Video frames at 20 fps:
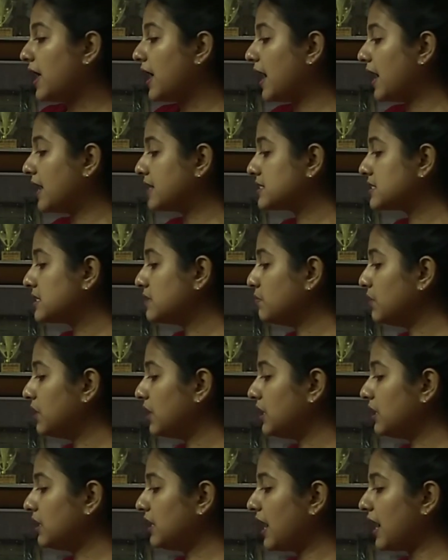And
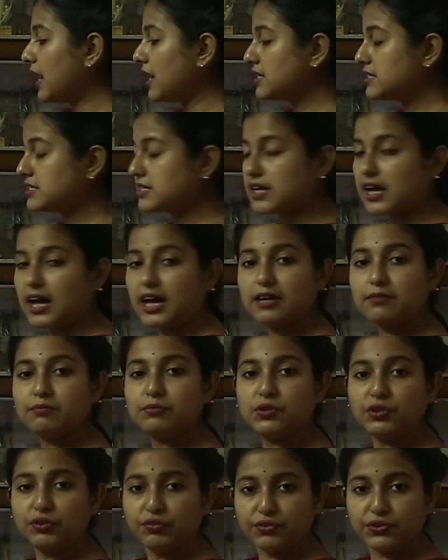similarly, as I
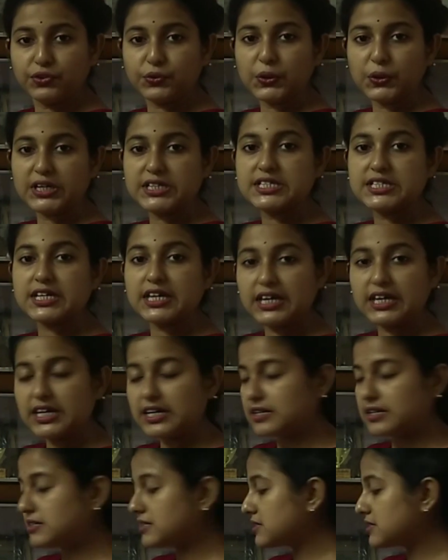move towards
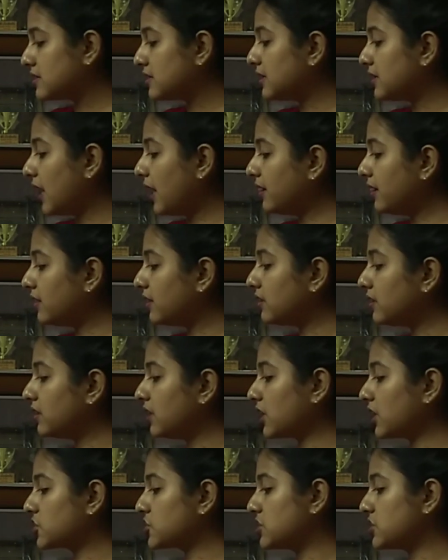east, then the
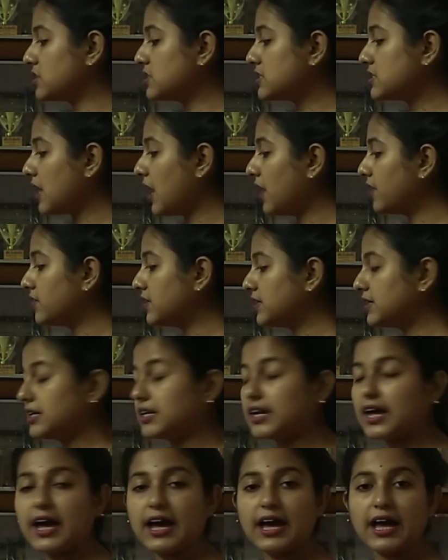directions are
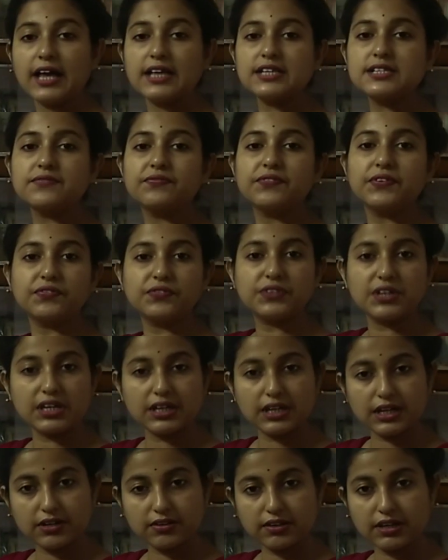written as
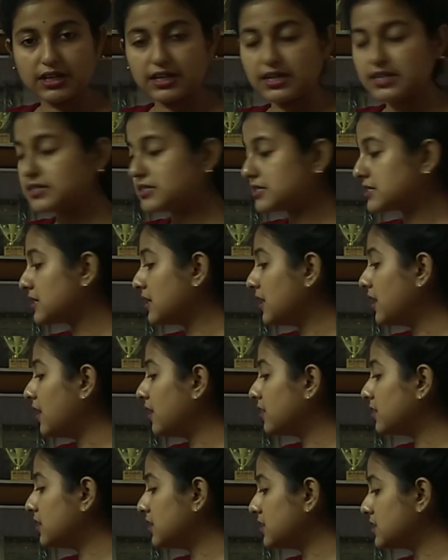15 degree east,
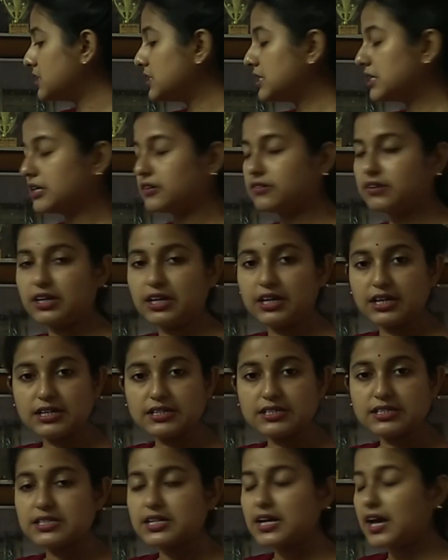30 degree
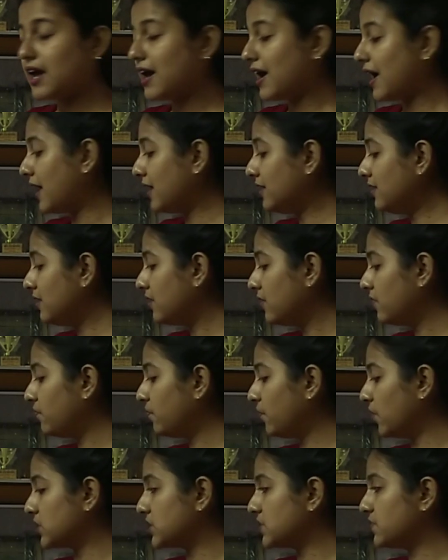east and
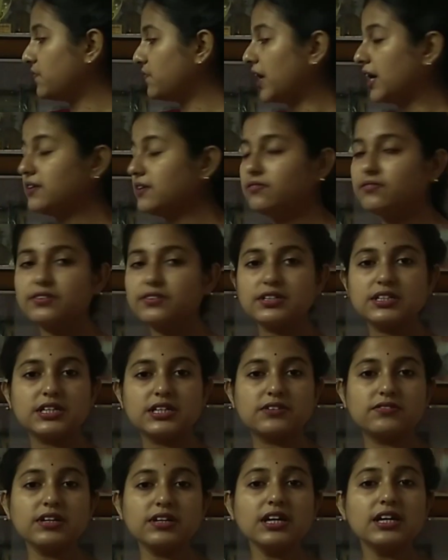45
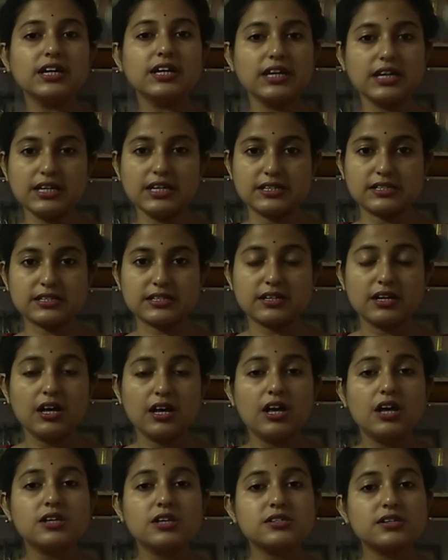degree east.
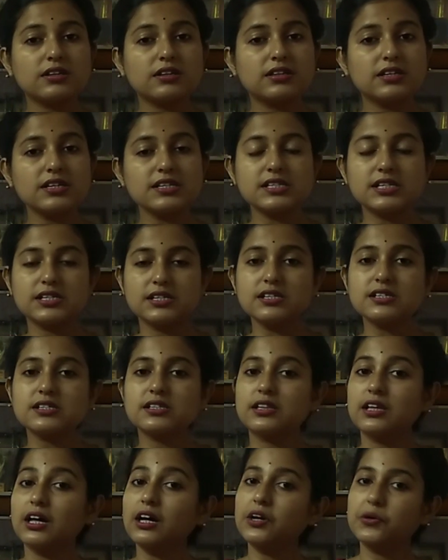So this is
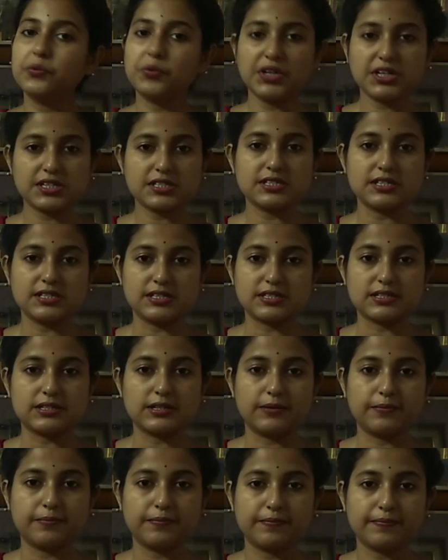the grid
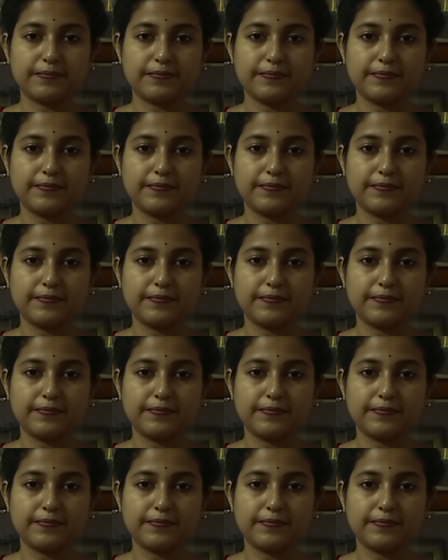system.